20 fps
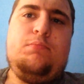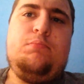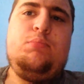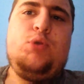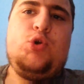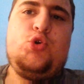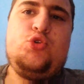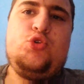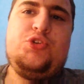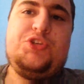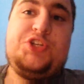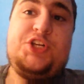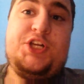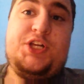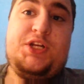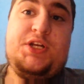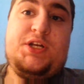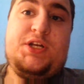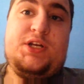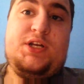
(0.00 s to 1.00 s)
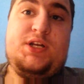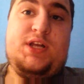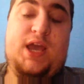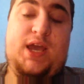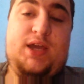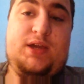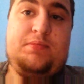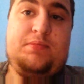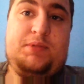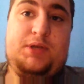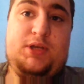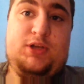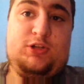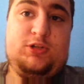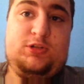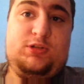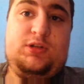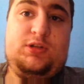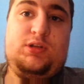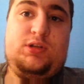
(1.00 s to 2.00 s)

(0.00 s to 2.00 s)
Bujin deck build.